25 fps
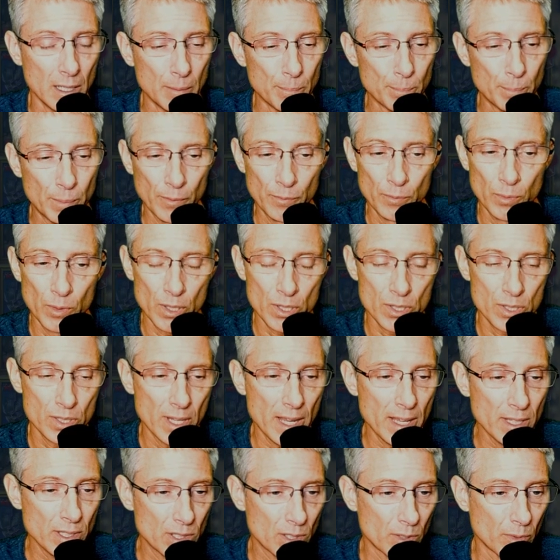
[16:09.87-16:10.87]
But for
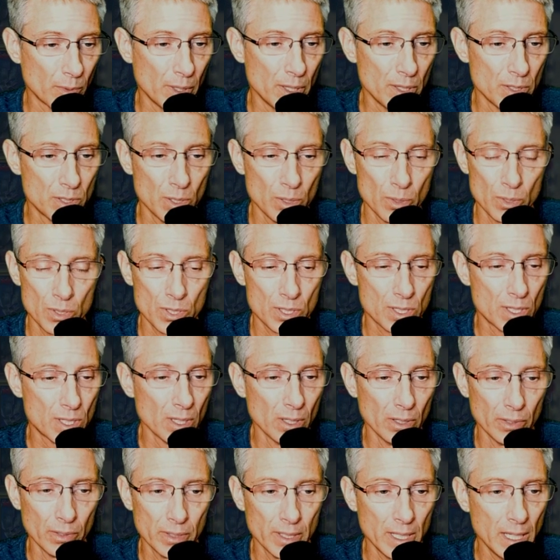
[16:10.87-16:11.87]
accessories, you
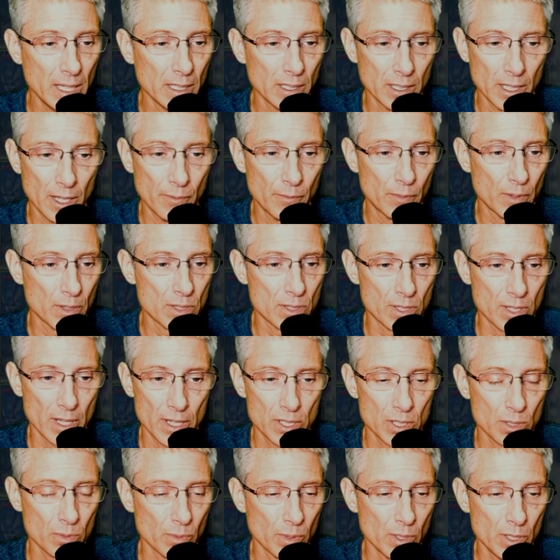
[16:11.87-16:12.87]
still need enough
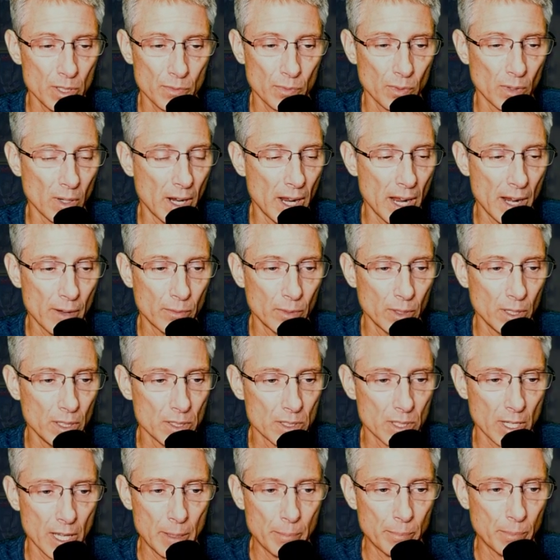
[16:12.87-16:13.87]
accessories for every
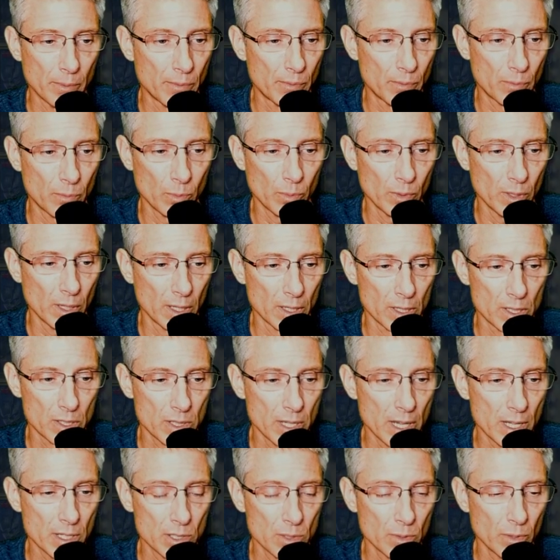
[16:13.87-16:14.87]
type of
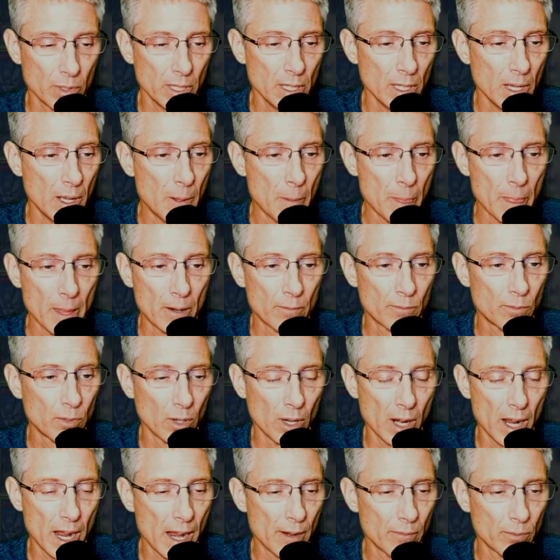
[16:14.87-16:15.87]
accessory,
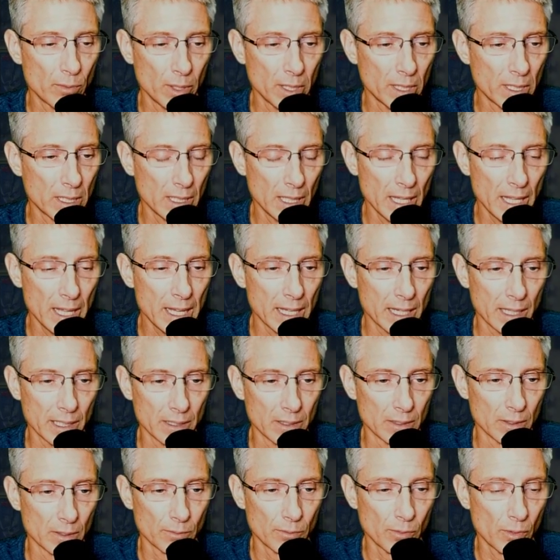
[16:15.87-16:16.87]
for every
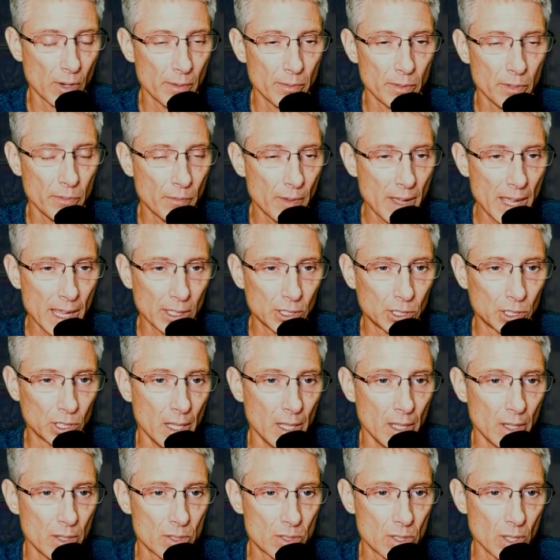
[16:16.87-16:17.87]
clan, for every
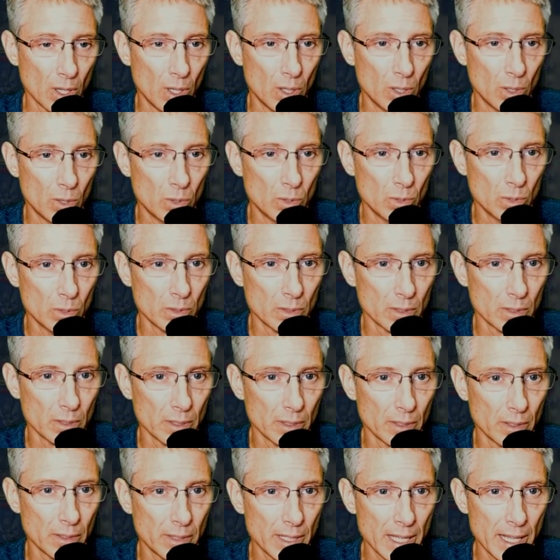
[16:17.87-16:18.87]
faction. So
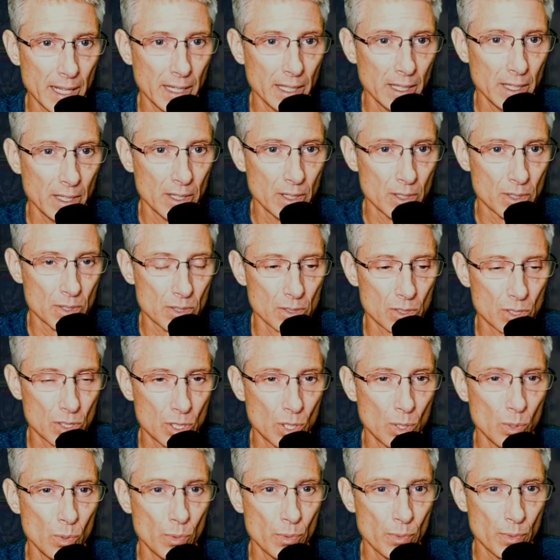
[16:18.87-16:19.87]
that is
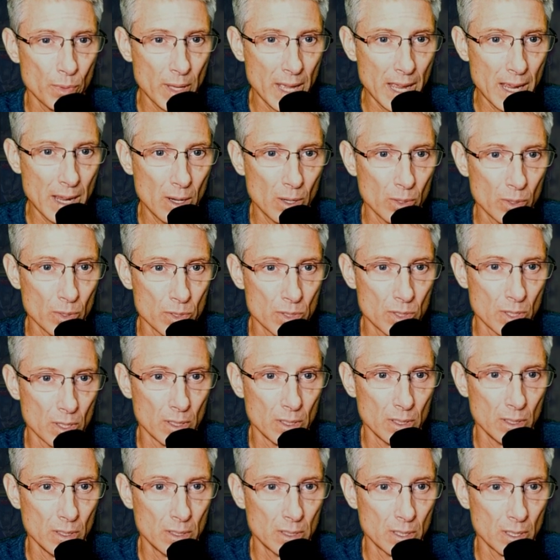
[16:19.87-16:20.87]

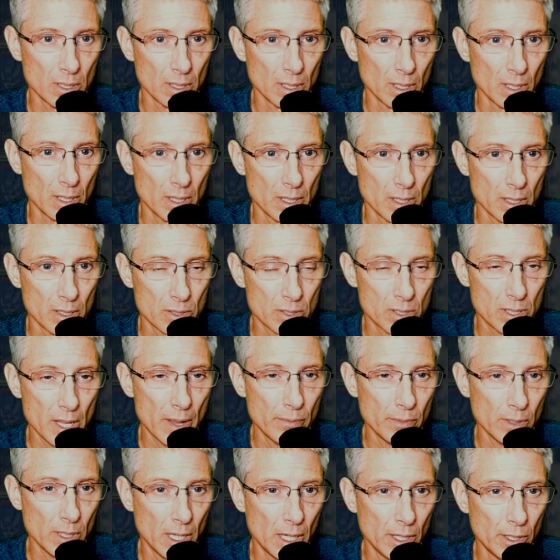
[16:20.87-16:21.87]

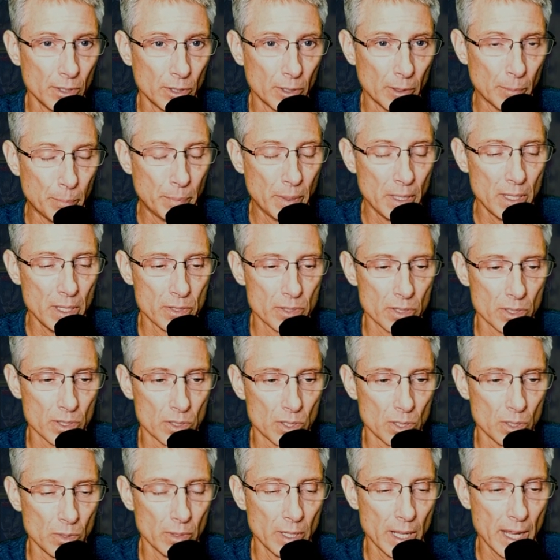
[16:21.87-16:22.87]
2,700
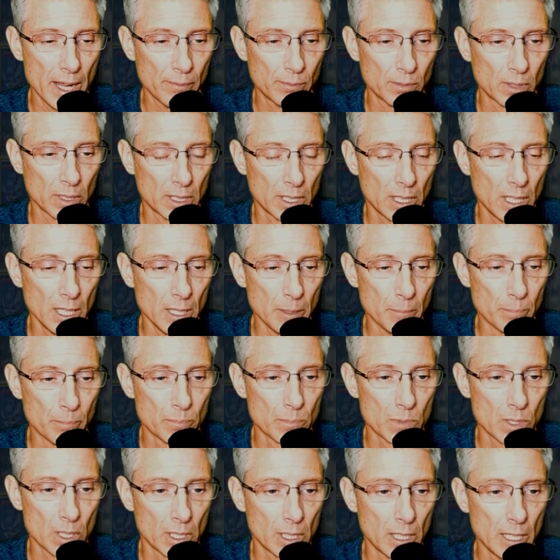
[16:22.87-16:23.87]
pieces you'd have to keep
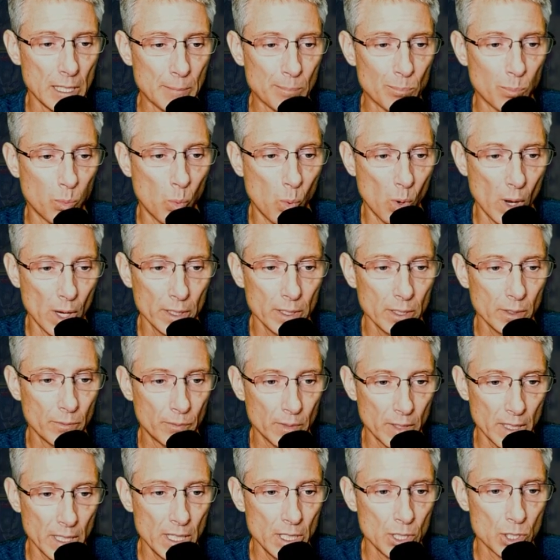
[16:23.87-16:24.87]
one of
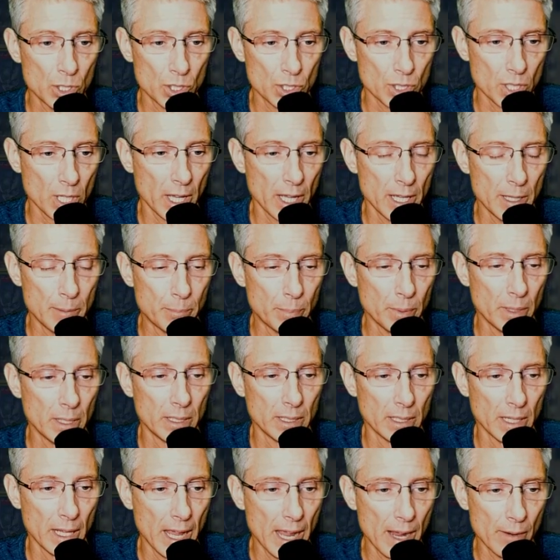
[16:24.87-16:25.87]
each type
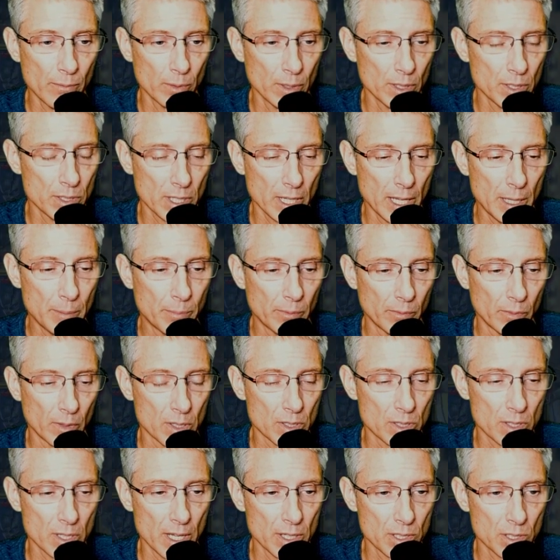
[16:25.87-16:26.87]
in every type of
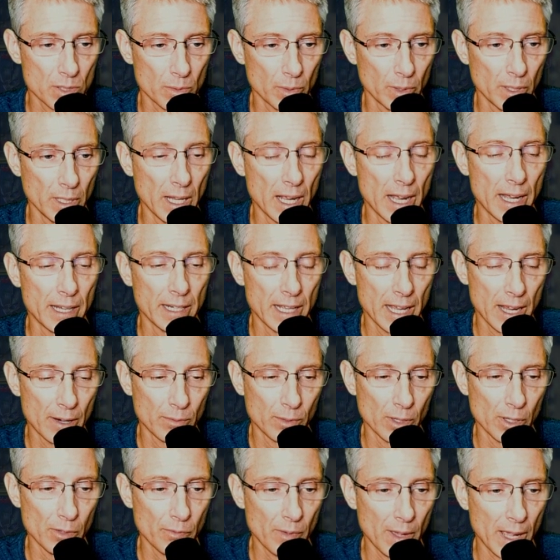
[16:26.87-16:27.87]
accessory on
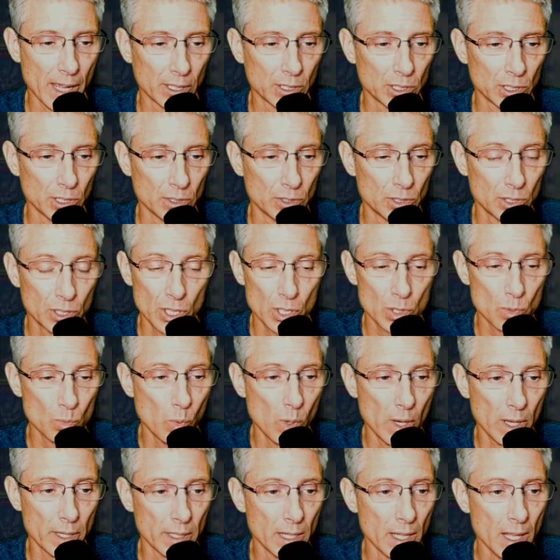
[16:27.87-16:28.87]
every faction. Just
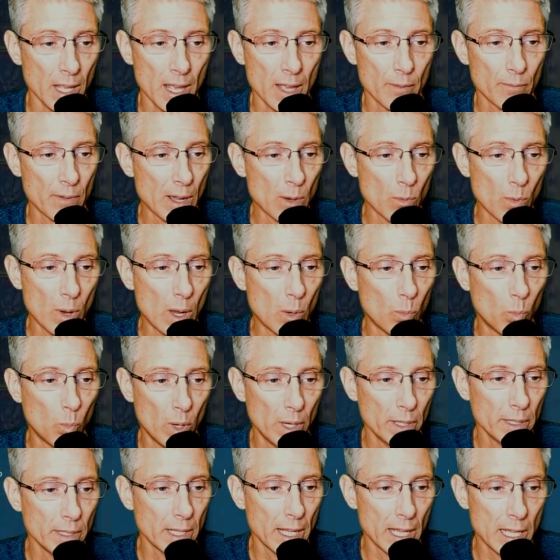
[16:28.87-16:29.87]
one. If I want
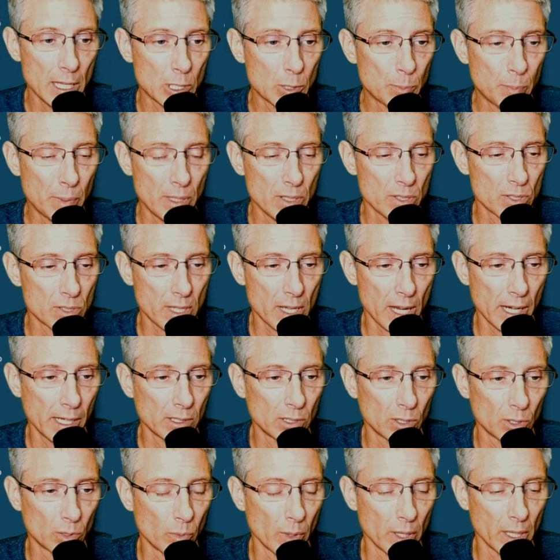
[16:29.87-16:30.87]
1 HP
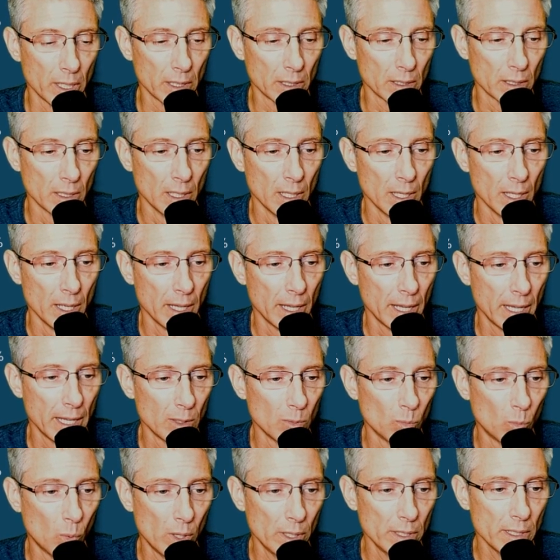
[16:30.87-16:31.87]
standard ring
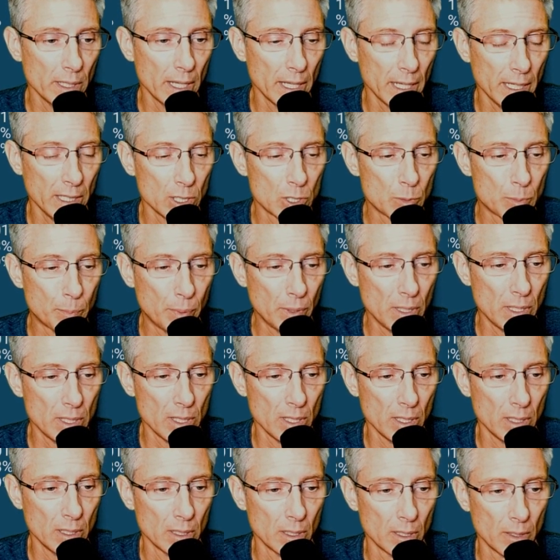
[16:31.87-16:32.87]
and 1
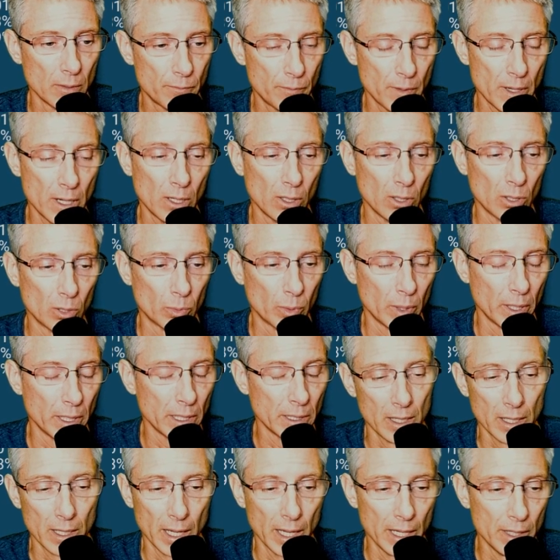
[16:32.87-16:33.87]
HP feral
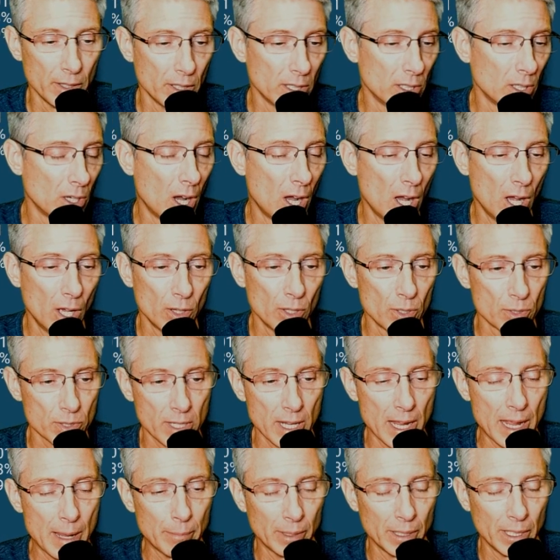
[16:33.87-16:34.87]
ring, and then all those
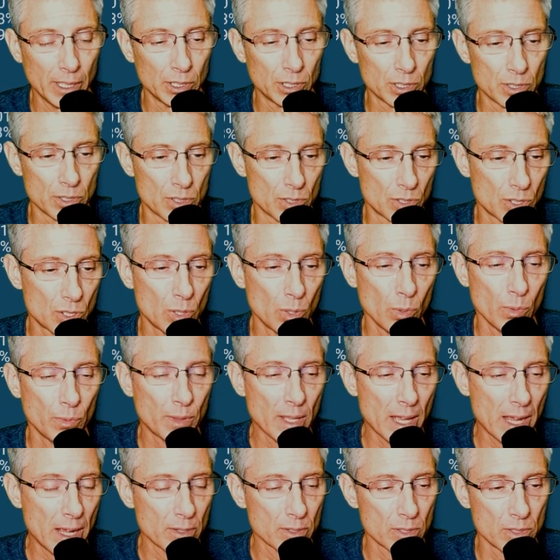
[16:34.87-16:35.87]
combinations,
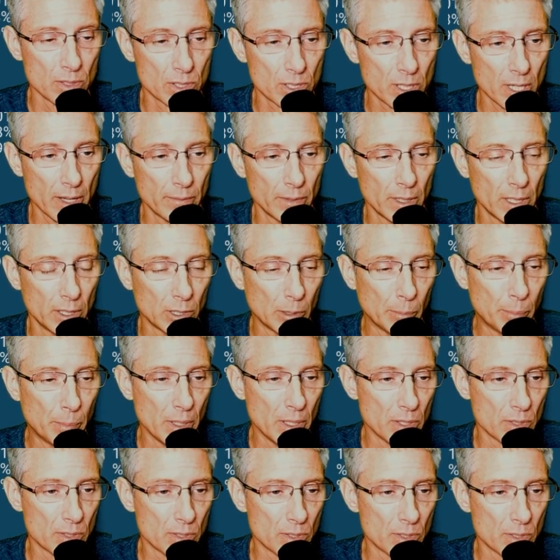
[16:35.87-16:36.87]
2,700
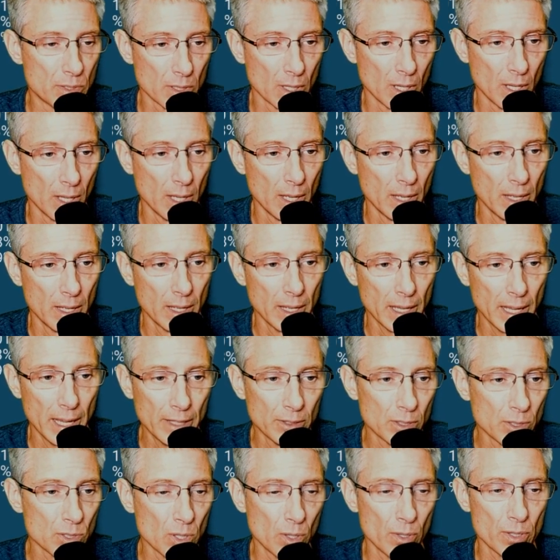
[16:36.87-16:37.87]
pieces, and
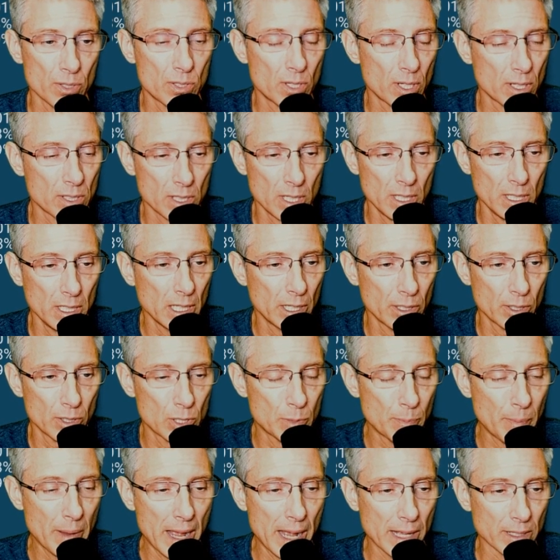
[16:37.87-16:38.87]
there's only 1,600
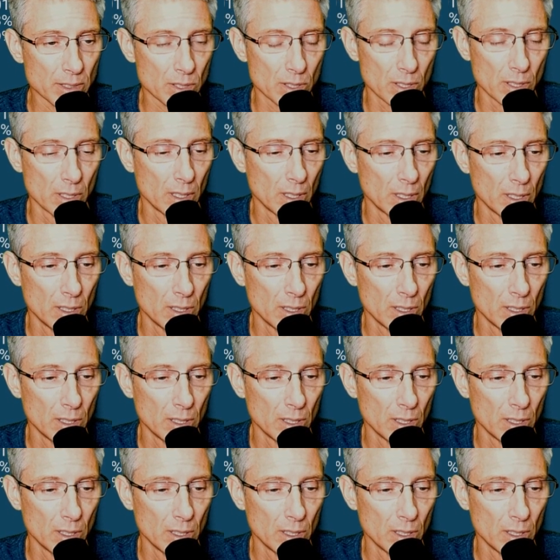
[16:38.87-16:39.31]
spots.